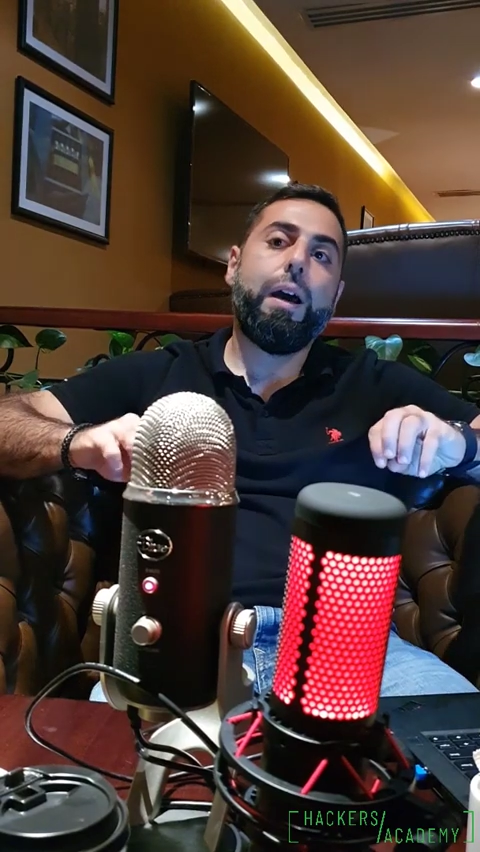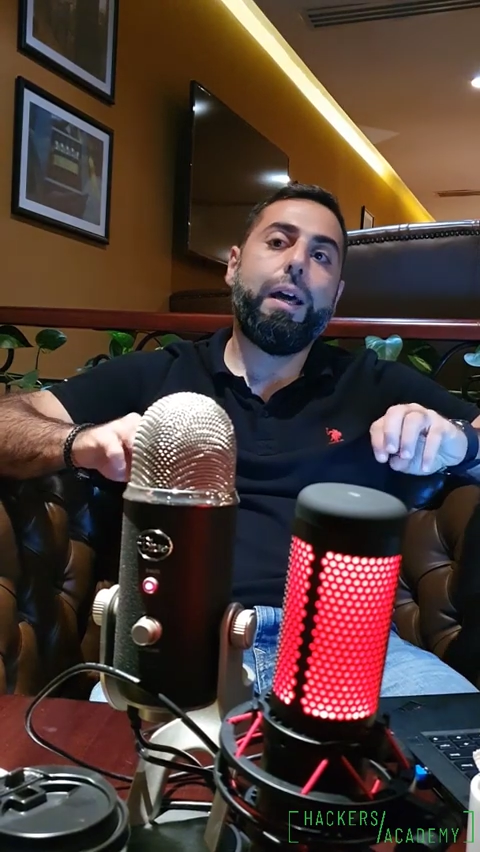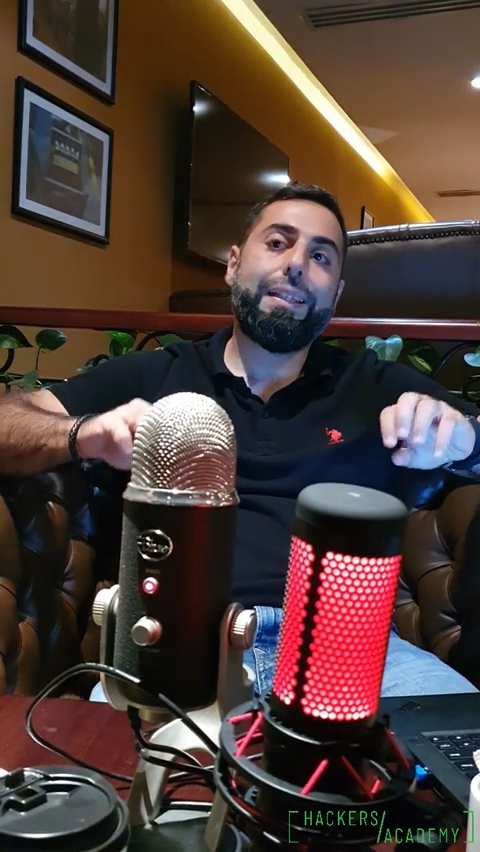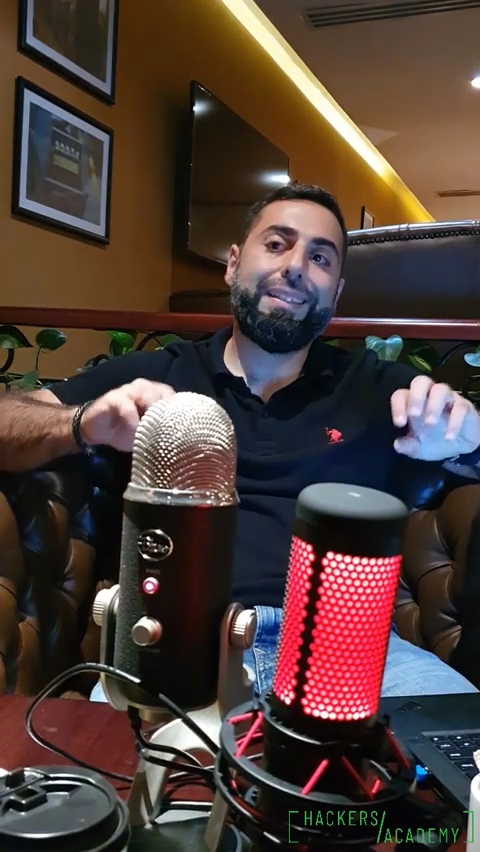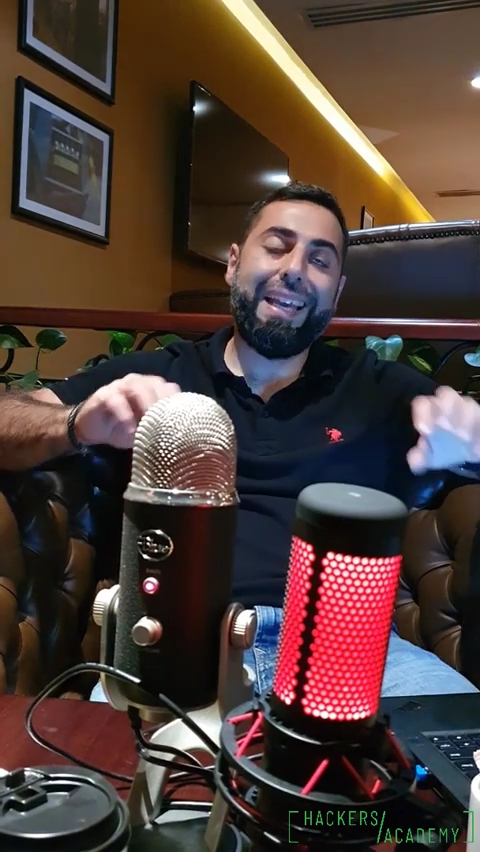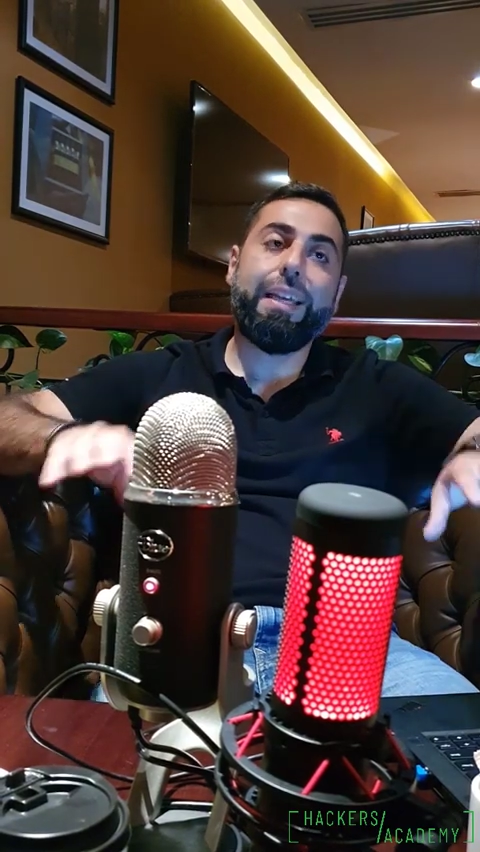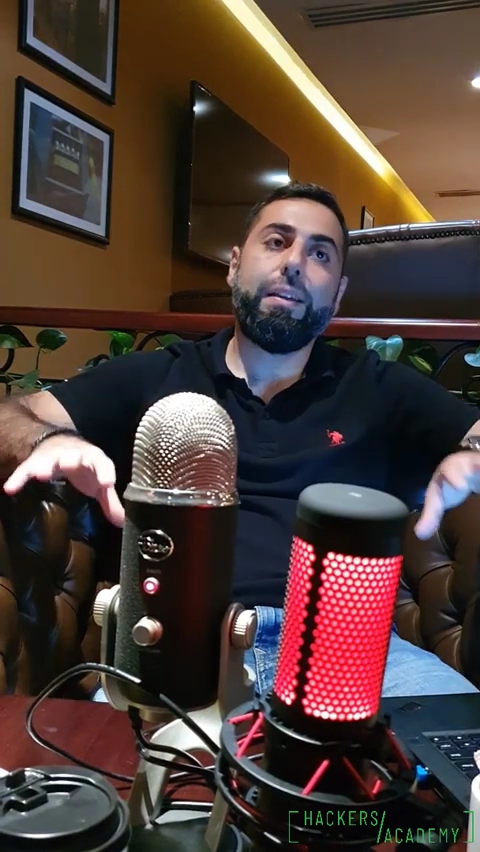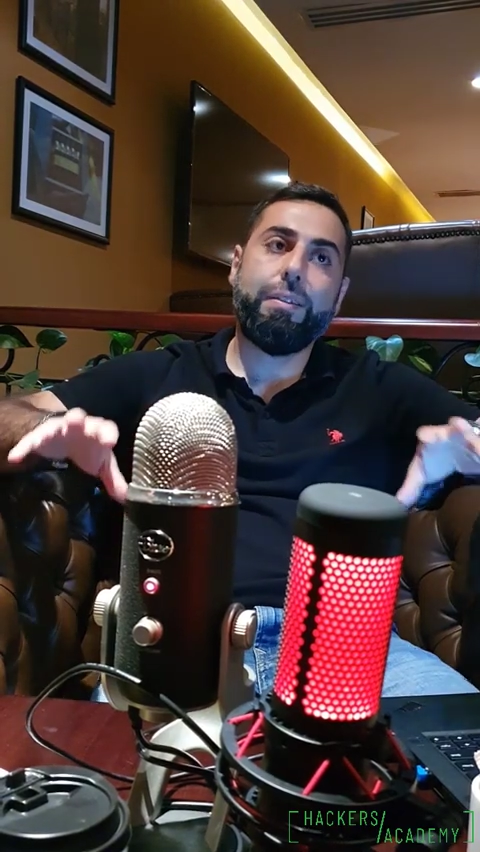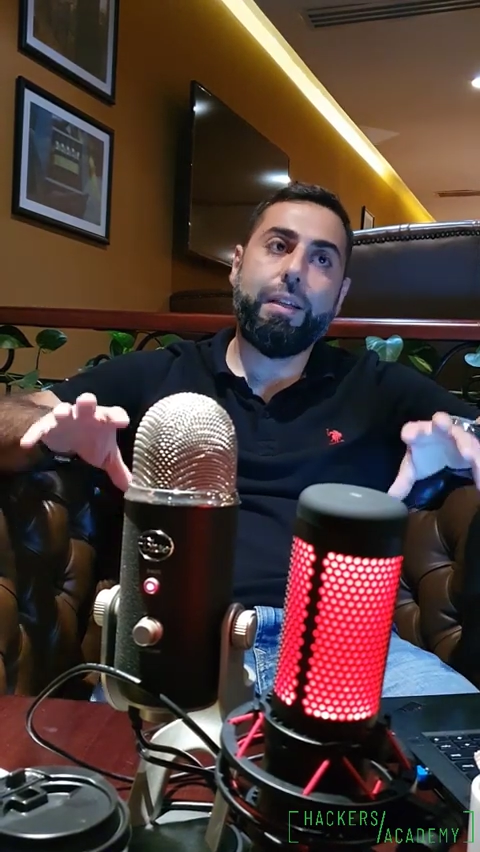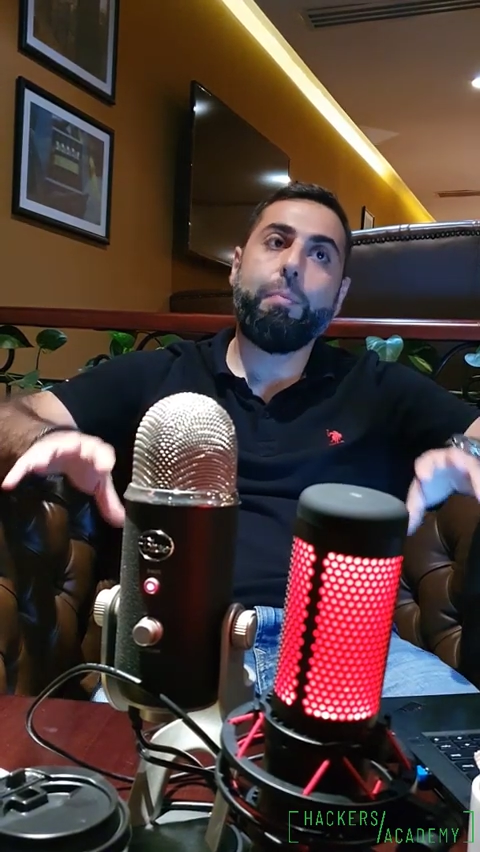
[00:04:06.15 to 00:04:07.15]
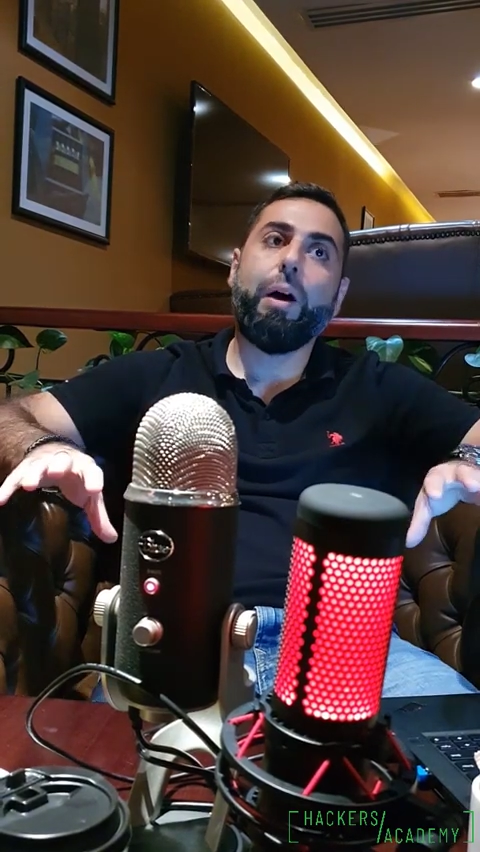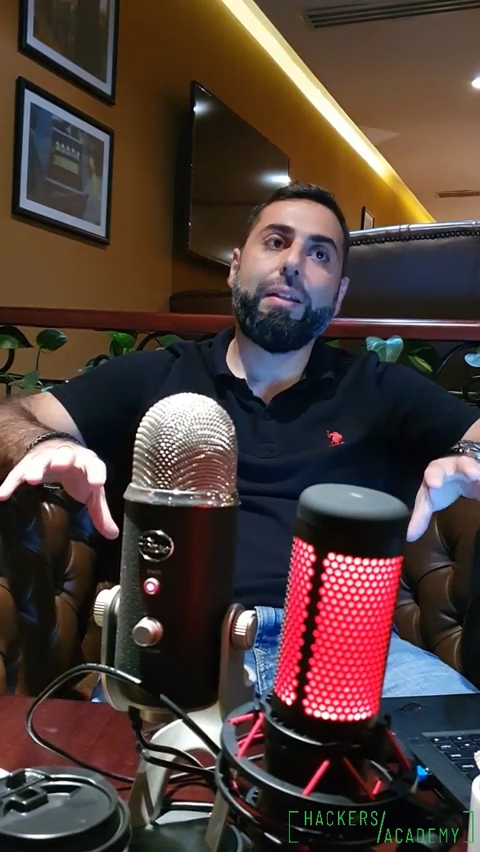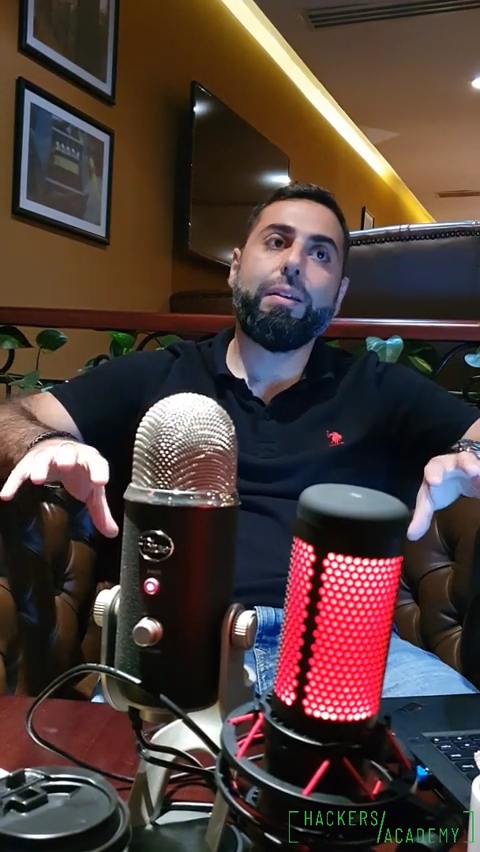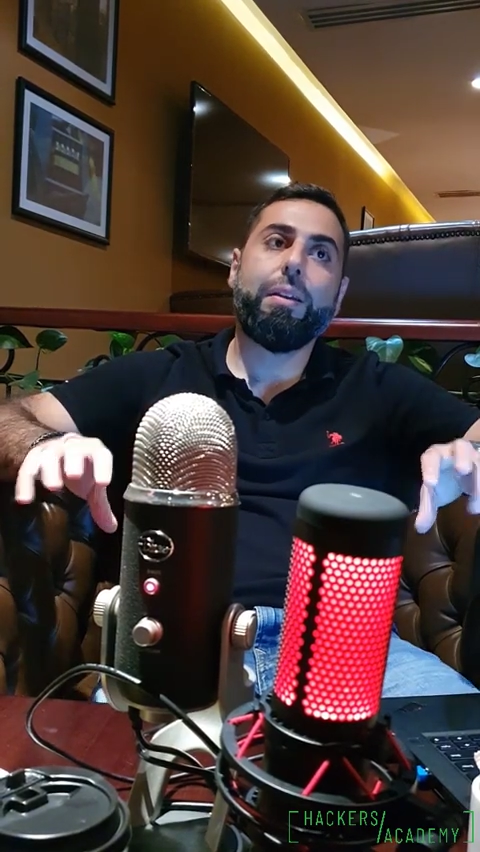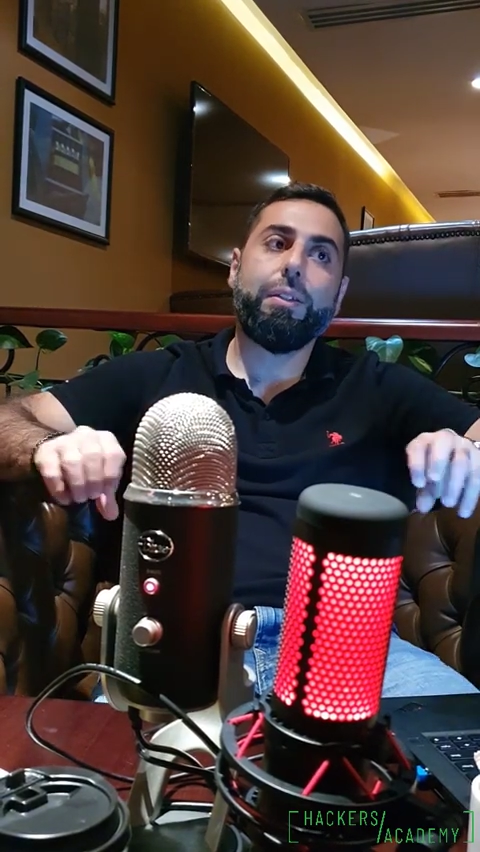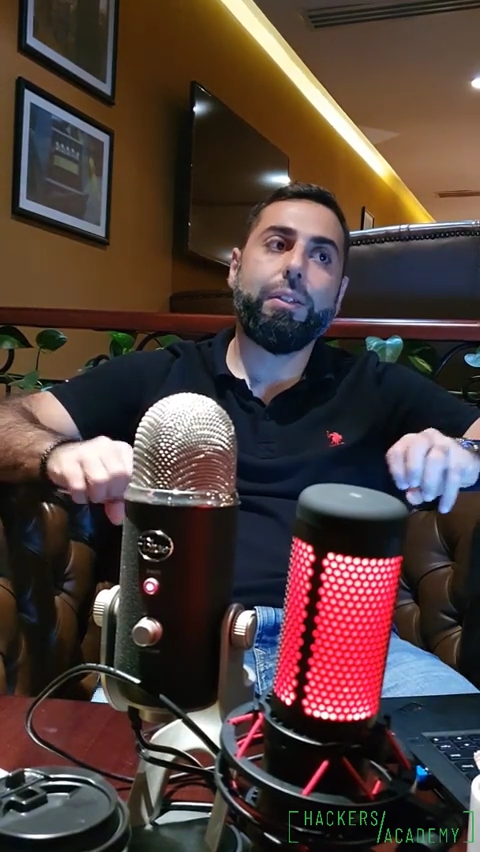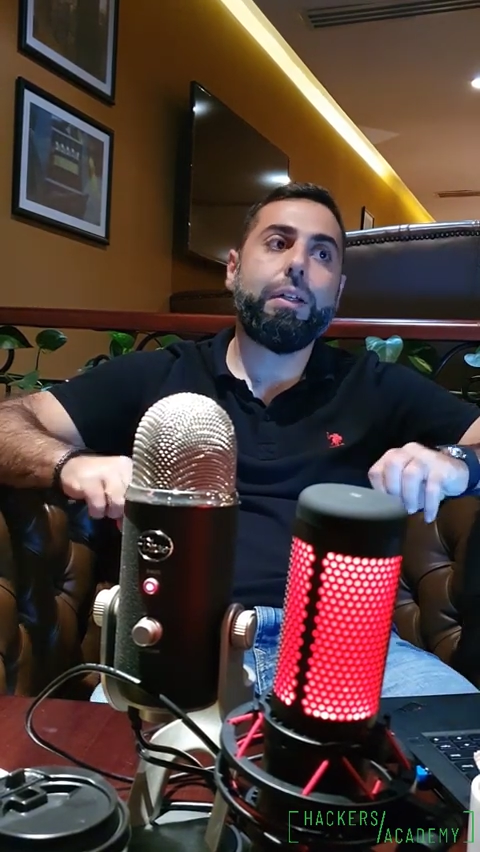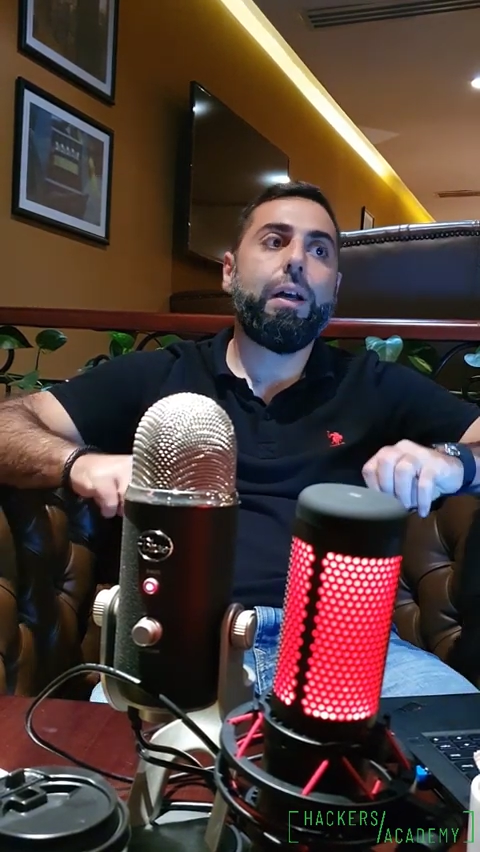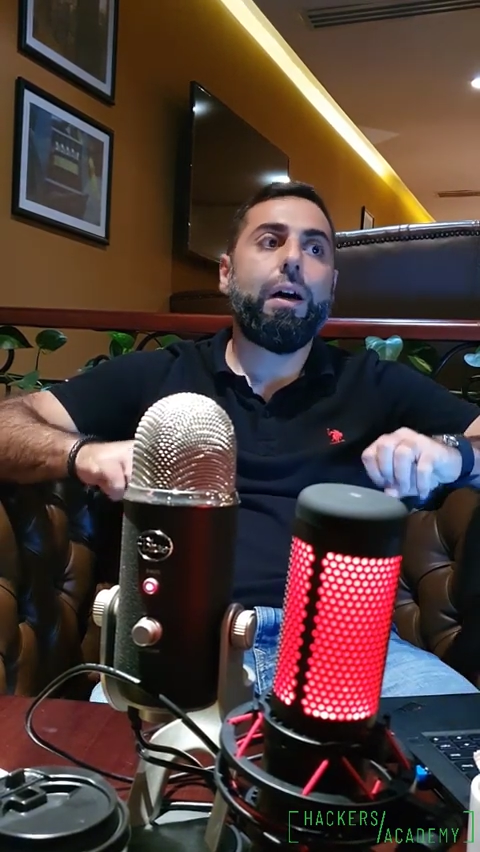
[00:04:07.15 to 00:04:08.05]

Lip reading: and techies in particular,